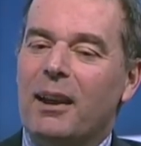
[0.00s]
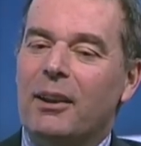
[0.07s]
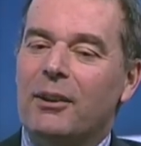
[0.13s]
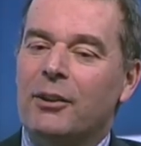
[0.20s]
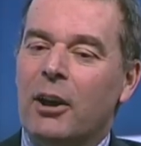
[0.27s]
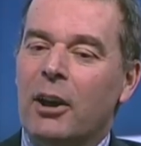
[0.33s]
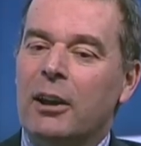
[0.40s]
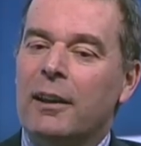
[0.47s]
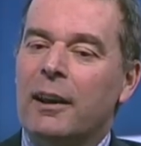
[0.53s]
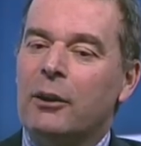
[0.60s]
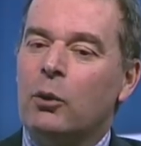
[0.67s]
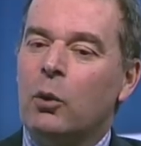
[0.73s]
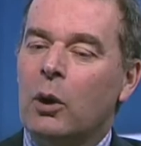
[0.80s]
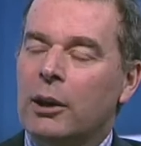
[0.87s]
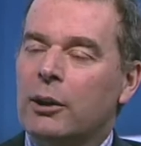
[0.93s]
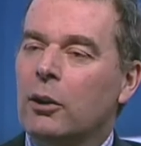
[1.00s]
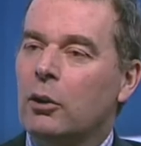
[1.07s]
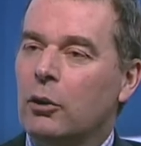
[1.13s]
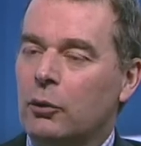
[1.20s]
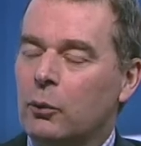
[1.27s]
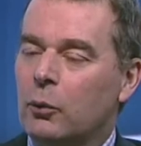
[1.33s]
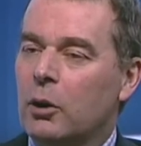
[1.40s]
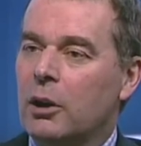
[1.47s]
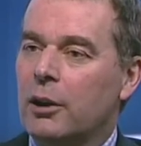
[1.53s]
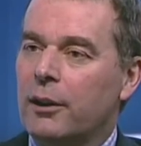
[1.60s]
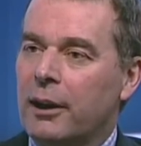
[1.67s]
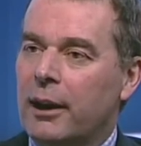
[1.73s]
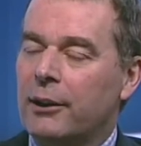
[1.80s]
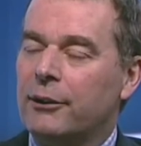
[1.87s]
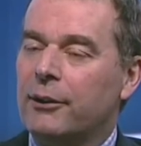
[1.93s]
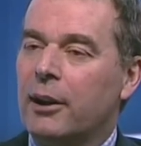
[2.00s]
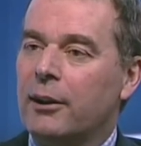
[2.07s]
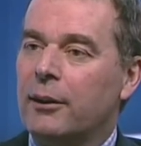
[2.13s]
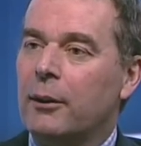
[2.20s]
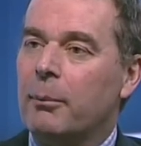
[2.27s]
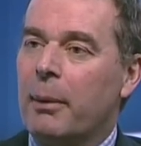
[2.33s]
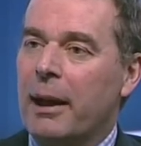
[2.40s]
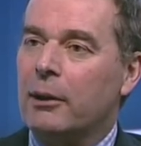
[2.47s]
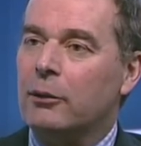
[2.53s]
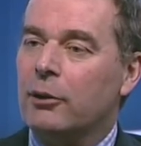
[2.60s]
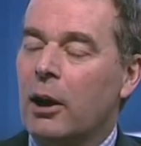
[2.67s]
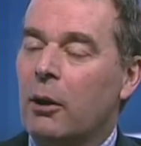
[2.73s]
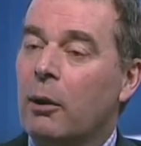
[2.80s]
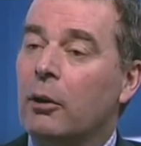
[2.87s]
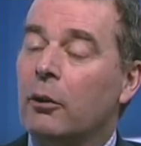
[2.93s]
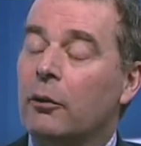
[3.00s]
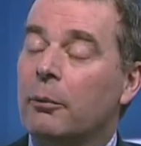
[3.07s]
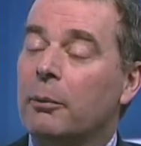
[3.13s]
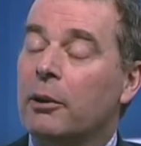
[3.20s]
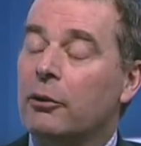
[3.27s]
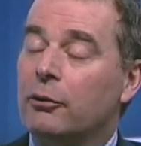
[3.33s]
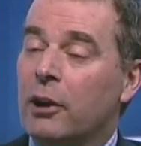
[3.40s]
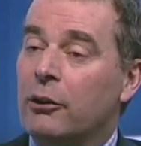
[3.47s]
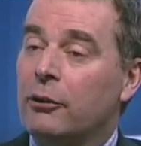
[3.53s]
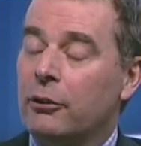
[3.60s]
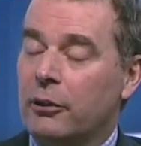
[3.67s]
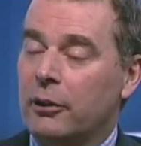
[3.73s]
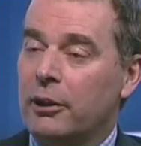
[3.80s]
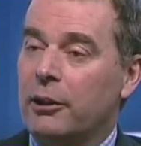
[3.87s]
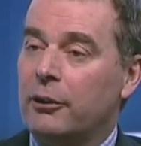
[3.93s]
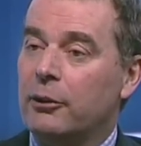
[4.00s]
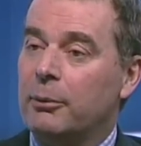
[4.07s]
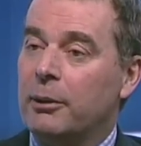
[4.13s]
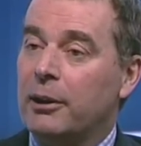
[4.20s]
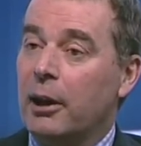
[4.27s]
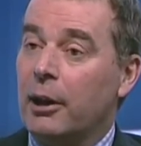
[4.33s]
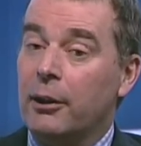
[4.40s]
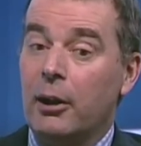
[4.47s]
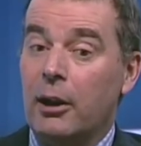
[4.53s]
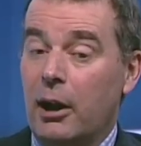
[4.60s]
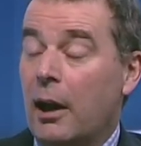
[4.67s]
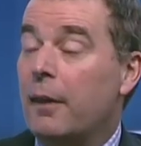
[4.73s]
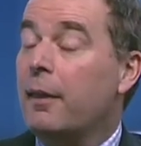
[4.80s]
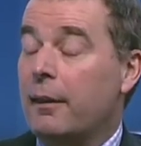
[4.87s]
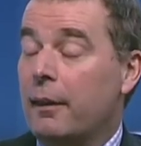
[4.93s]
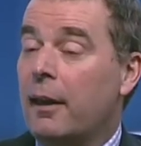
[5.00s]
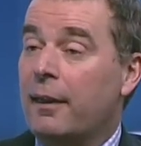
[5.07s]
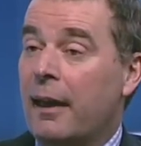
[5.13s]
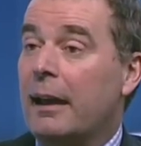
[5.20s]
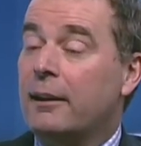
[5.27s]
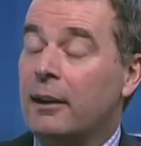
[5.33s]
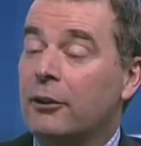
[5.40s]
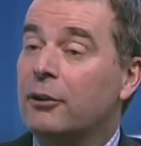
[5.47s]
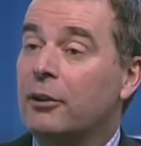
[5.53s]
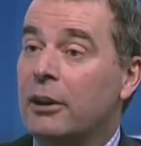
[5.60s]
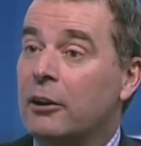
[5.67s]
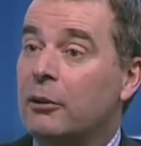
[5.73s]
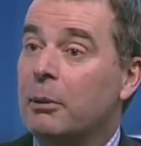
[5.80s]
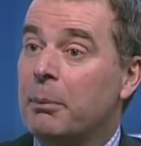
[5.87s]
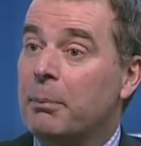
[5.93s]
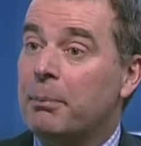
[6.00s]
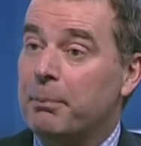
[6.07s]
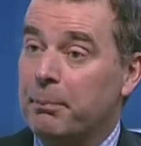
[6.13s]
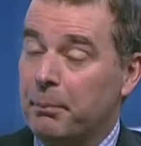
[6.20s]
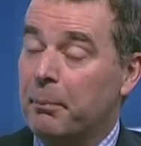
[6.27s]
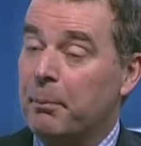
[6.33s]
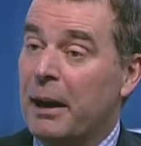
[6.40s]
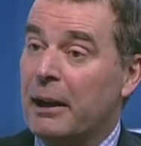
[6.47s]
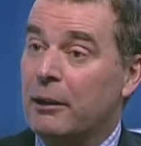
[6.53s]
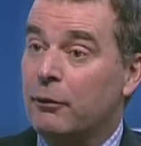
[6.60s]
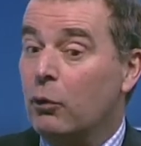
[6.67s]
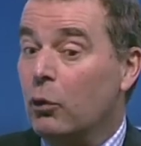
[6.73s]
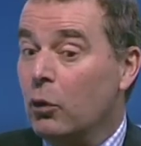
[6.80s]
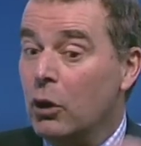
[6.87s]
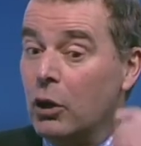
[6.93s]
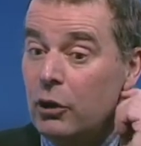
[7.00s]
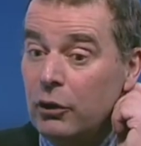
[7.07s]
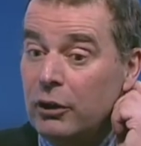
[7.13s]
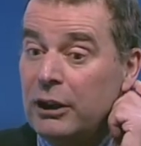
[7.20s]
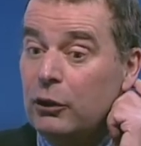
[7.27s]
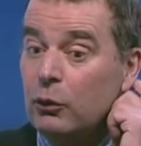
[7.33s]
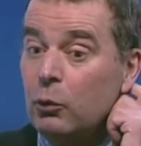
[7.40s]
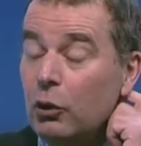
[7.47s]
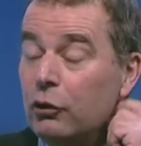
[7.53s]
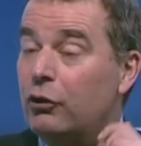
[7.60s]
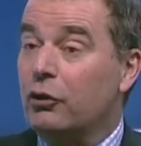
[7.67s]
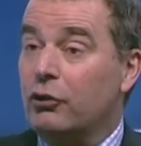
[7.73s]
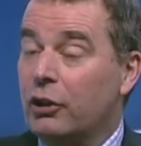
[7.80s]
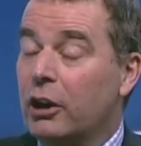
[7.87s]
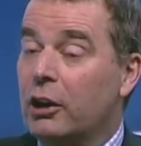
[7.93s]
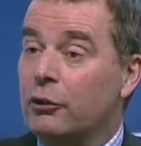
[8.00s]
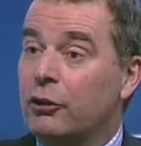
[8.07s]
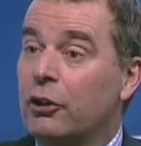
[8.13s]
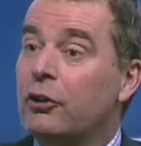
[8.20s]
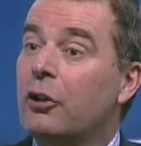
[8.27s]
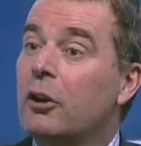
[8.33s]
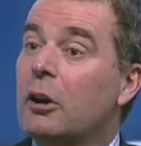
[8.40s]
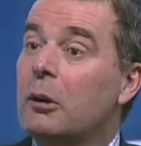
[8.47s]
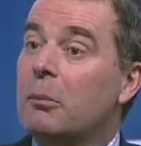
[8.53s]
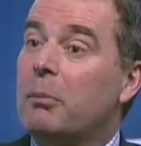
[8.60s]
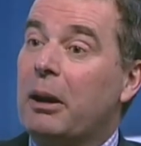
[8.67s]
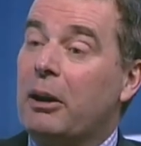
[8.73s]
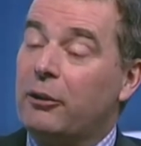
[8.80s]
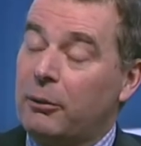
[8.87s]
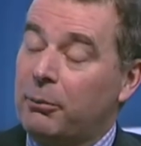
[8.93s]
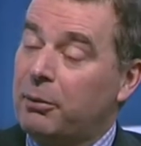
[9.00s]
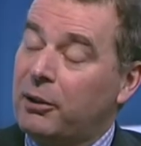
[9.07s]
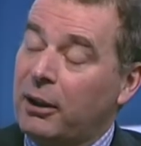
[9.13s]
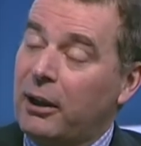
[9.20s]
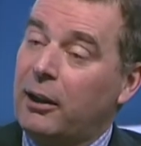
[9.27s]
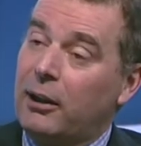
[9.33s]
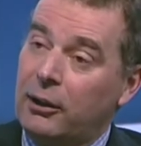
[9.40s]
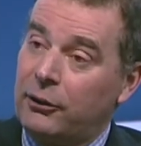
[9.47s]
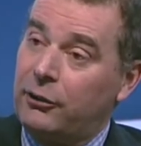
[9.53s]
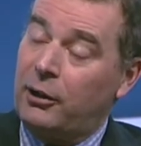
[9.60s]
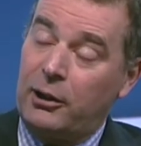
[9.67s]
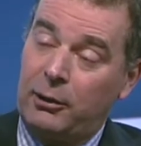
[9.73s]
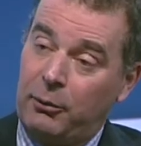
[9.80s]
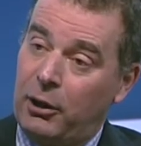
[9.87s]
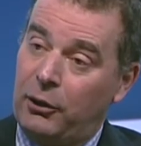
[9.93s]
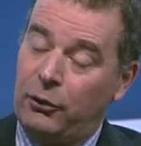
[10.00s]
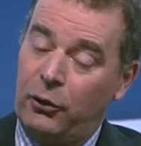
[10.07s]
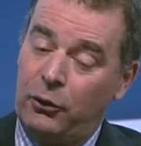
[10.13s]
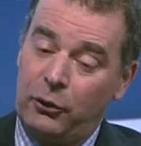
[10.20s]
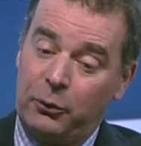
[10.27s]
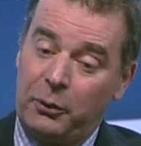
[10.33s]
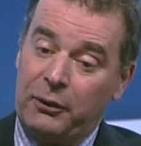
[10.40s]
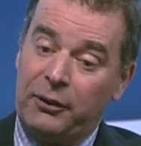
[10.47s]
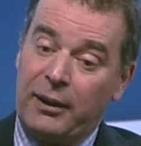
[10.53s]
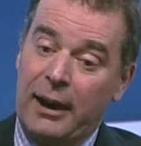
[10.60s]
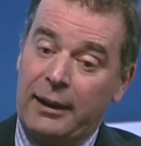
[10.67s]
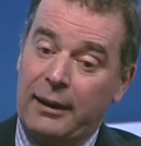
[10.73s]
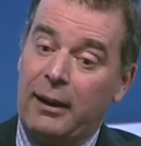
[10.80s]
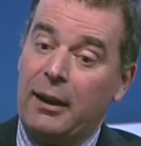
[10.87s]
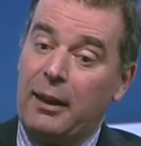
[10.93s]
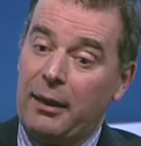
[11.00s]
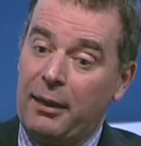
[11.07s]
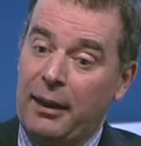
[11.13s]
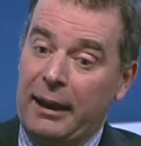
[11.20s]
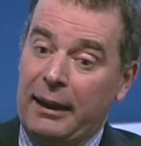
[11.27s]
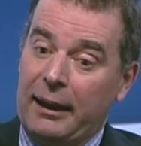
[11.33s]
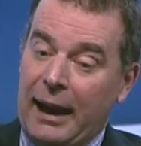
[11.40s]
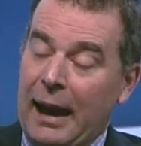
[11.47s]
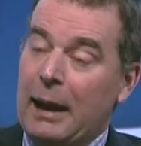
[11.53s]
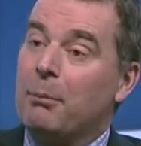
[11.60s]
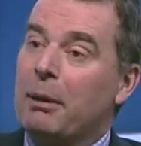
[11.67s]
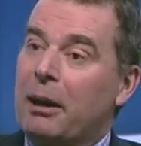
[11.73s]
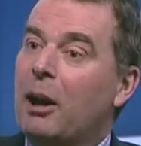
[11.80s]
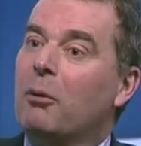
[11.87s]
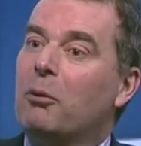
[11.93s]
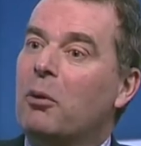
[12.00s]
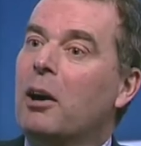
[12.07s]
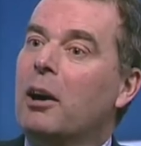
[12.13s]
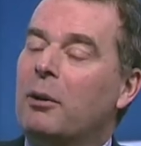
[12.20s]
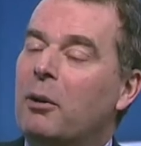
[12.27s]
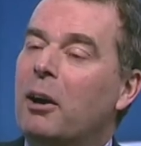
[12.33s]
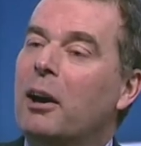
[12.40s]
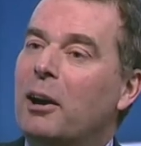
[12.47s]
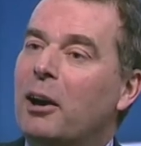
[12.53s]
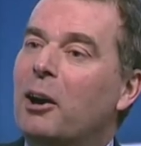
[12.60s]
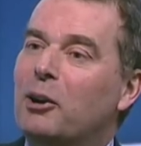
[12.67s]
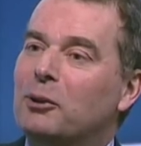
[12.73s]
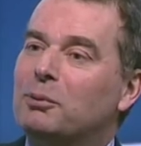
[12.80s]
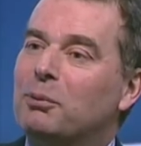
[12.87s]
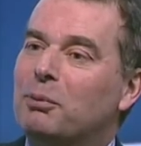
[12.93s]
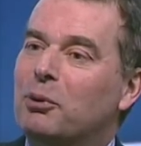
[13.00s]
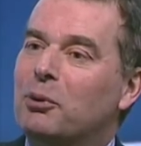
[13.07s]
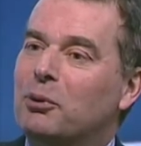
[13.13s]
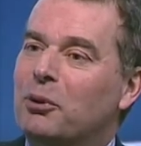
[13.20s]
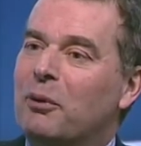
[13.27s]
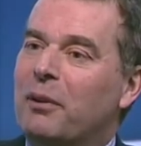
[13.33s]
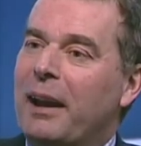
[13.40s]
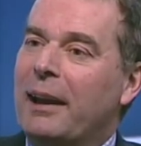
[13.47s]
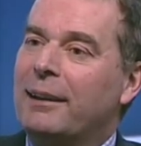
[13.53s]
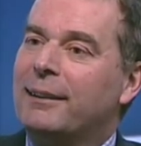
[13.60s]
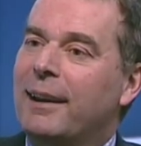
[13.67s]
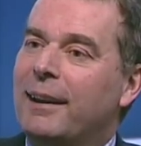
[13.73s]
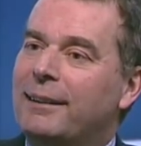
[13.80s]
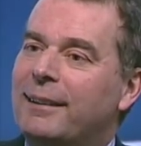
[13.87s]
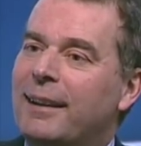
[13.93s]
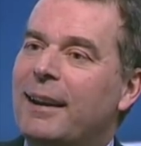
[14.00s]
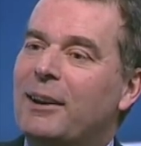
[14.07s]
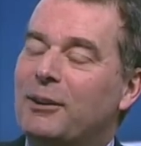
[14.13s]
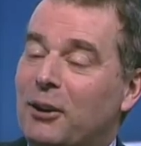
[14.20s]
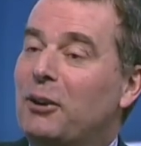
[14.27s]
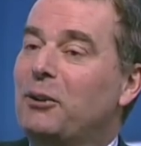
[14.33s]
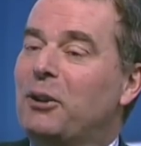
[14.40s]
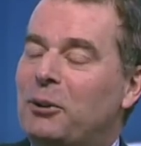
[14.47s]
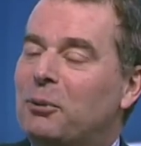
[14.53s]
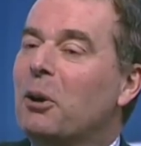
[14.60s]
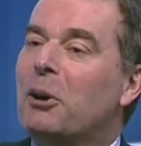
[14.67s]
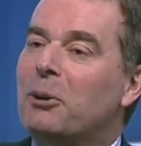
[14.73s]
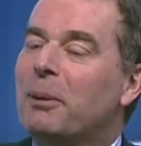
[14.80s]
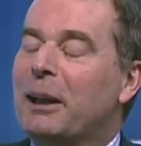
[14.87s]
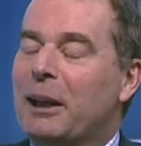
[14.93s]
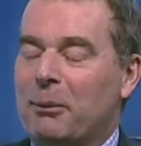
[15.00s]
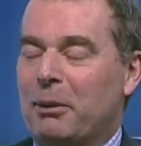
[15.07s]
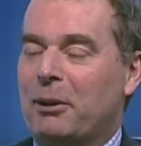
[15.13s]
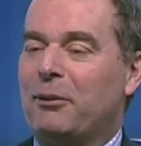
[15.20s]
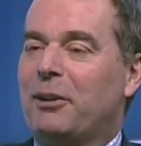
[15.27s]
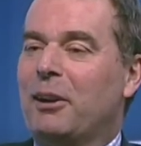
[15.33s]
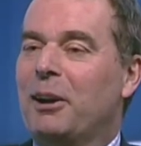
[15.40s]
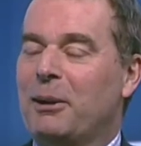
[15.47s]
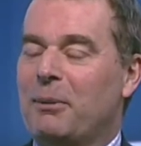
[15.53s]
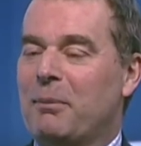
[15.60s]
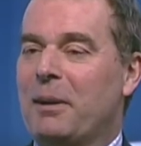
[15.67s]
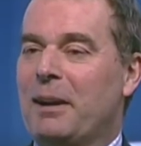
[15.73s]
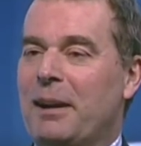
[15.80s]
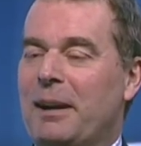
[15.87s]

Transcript: Certainly there's quite a lot of work that gets done in the background, quite a lot of administration that needs to be done, and that does need to be paid for. You need to watch your charges, because in particular as time goes on, as we've said, they can become quite a large proportion of the assets. So it's worth spending a bit of time